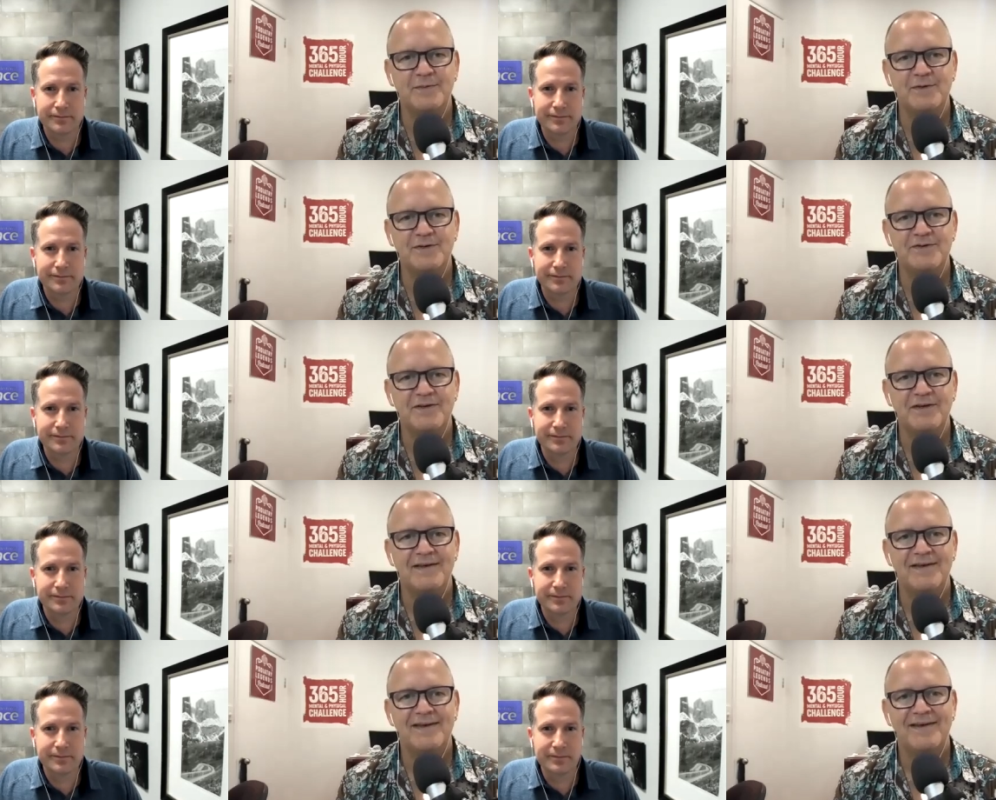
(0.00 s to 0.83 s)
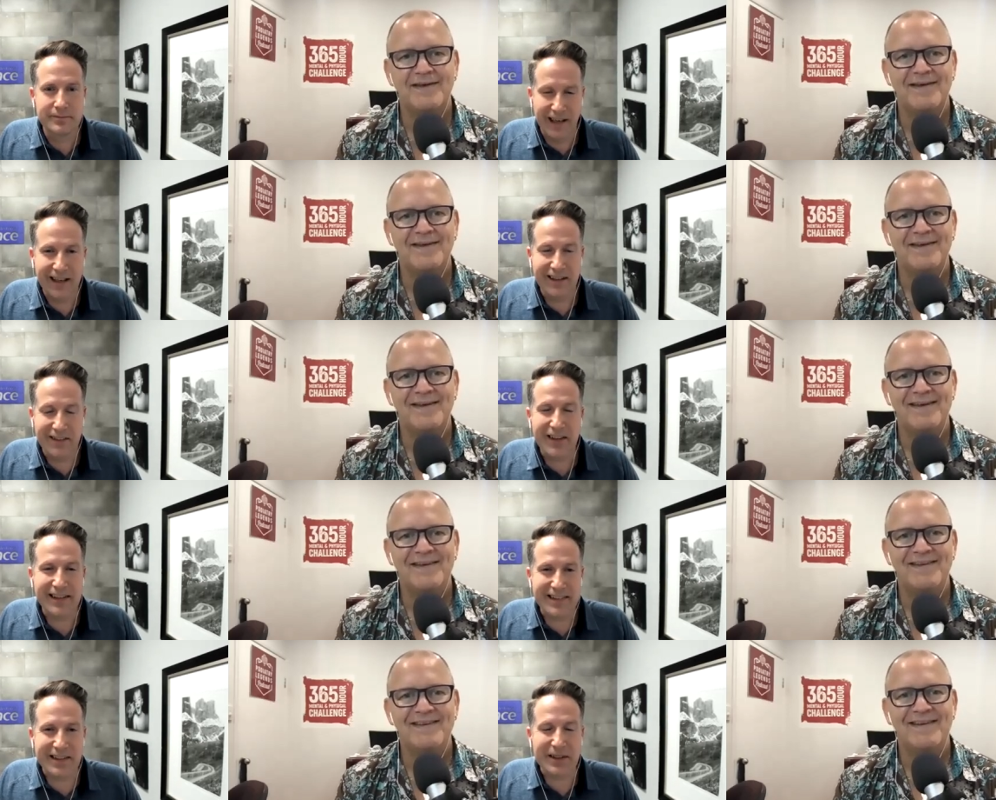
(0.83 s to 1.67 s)
Speaker 1: it was.
Speaker 2: Yeah,
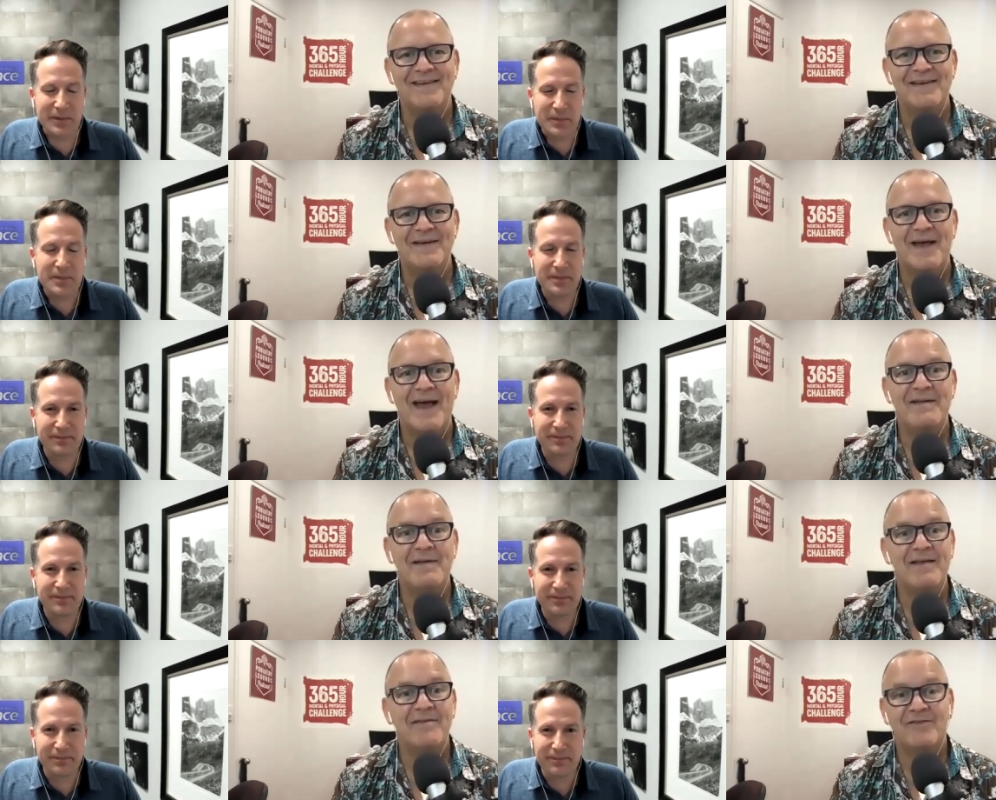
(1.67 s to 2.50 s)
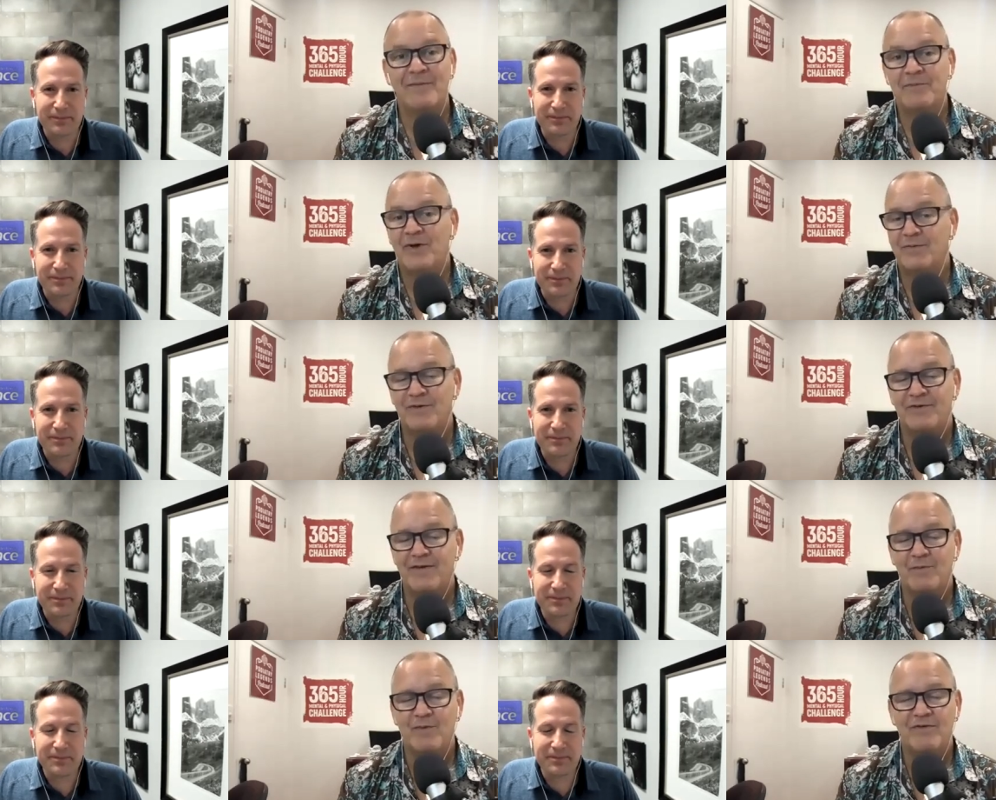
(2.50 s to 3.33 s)
that's it.
Speaker 1: And and sometimes it's
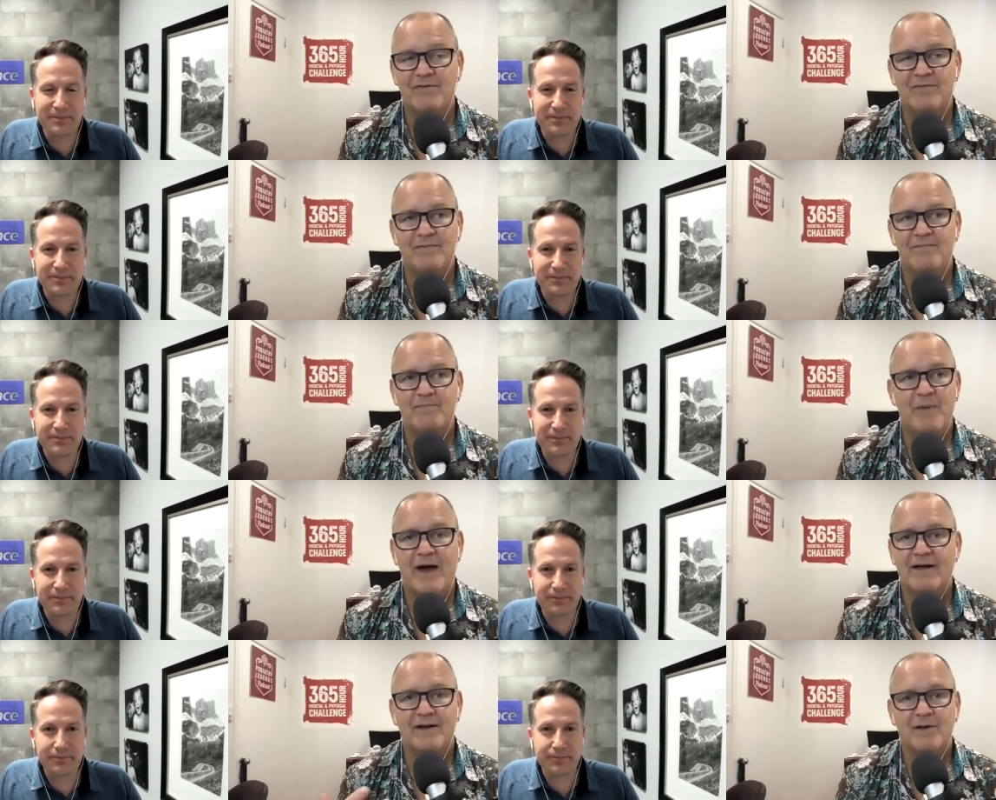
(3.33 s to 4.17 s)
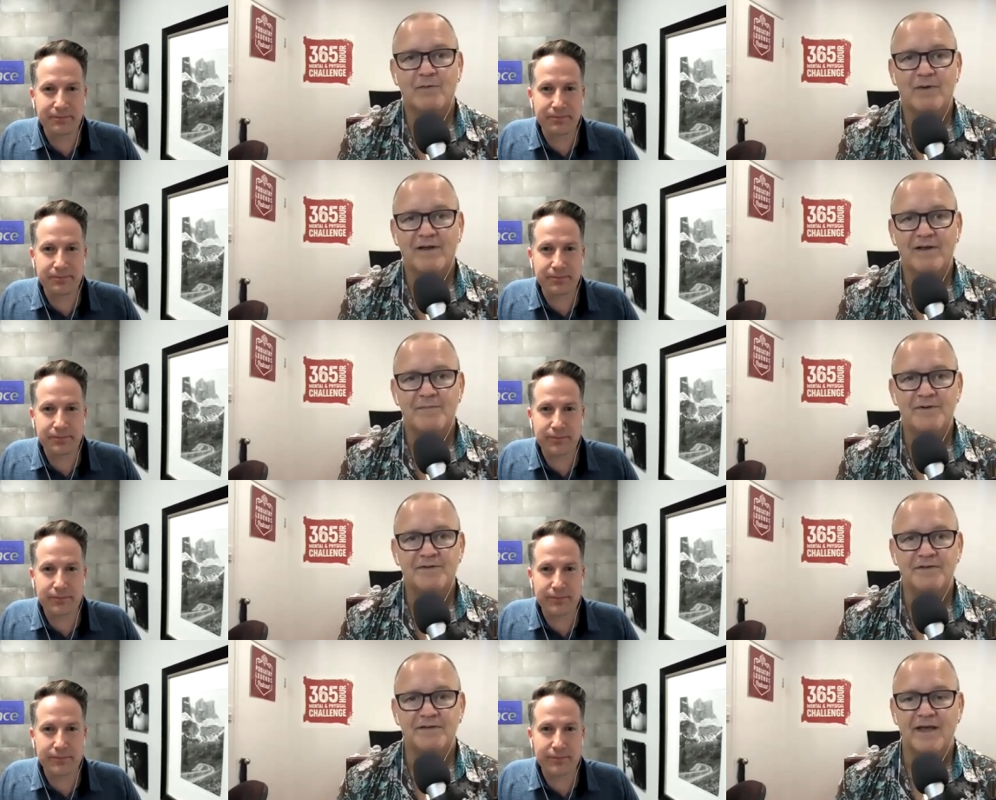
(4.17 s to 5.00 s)
even with marketing or running your
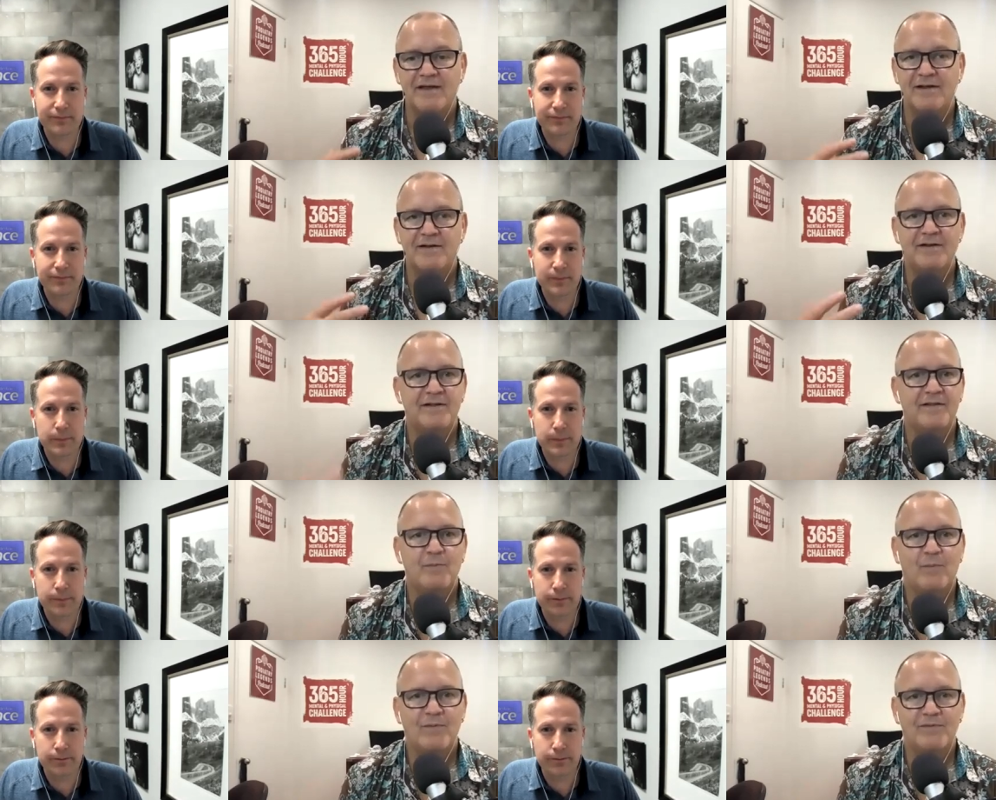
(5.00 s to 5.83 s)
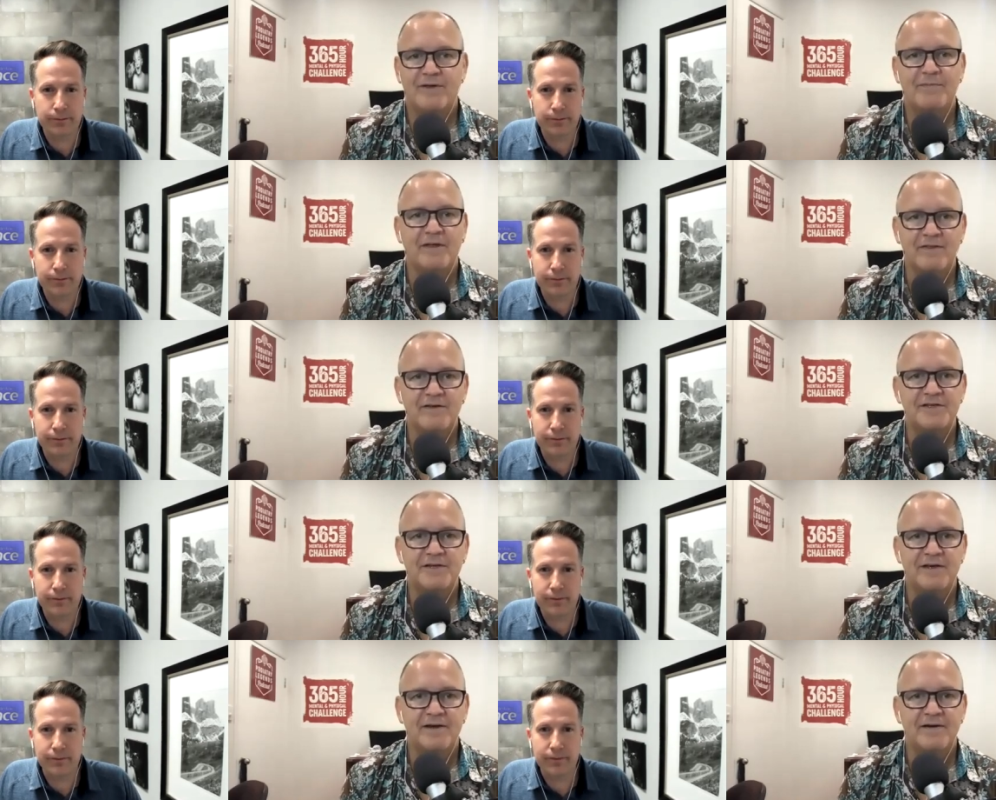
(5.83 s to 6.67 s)
business, how you did something
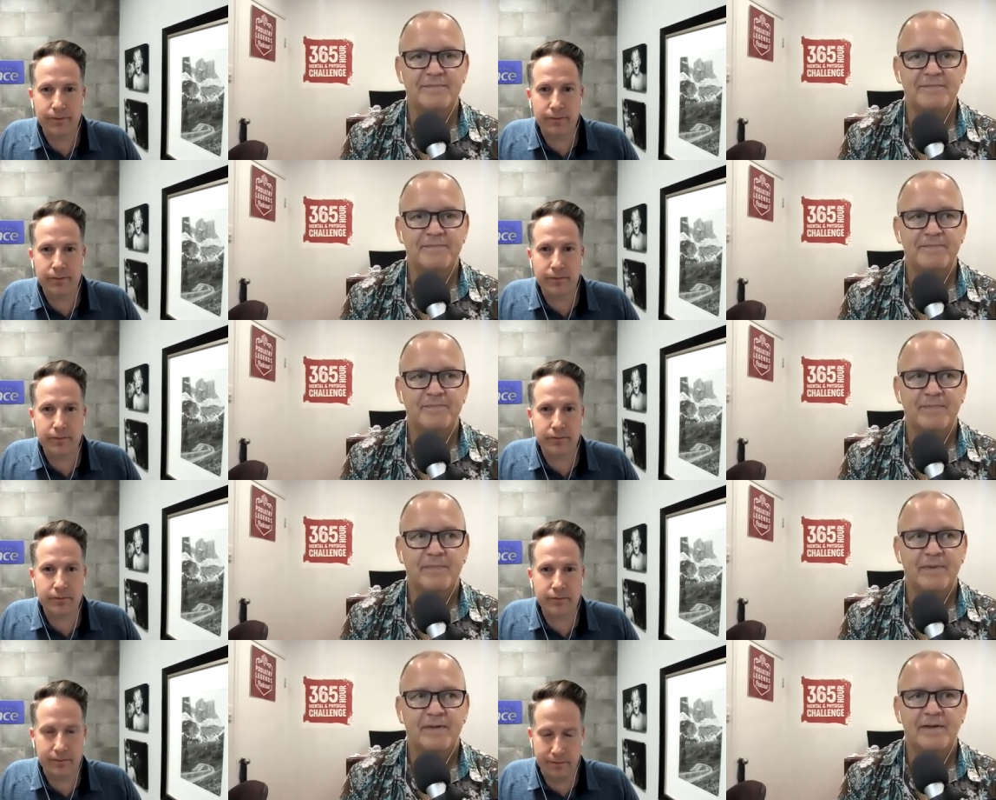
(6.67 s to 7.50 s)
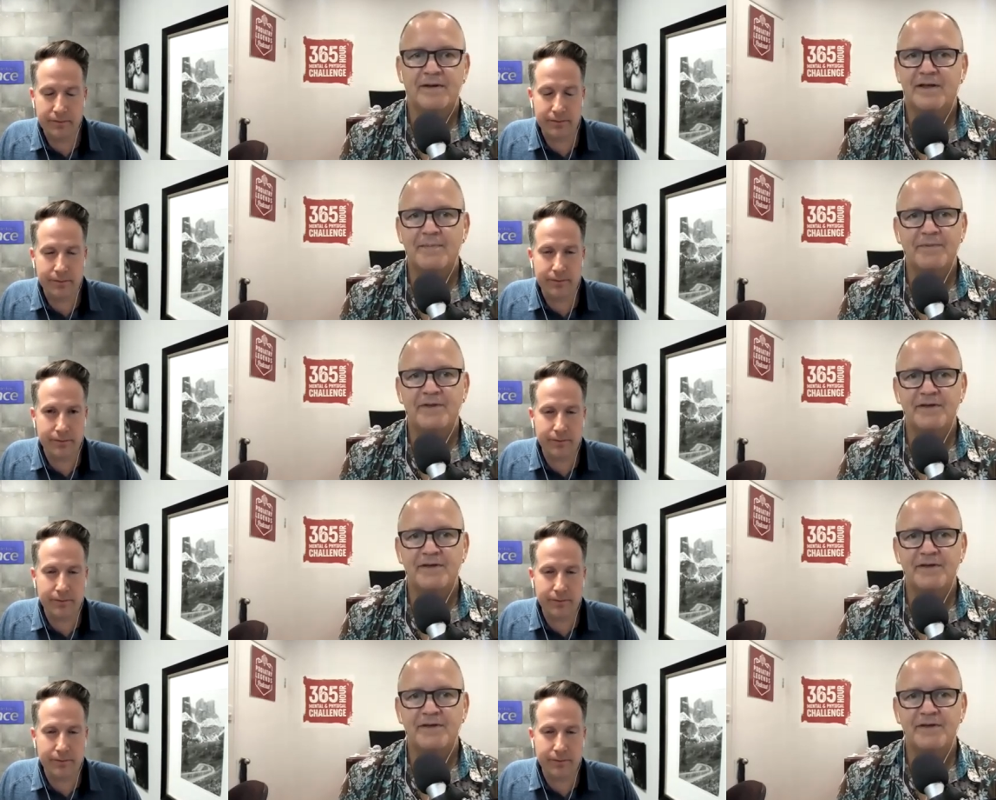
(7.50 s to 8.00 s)
this year, in a couple of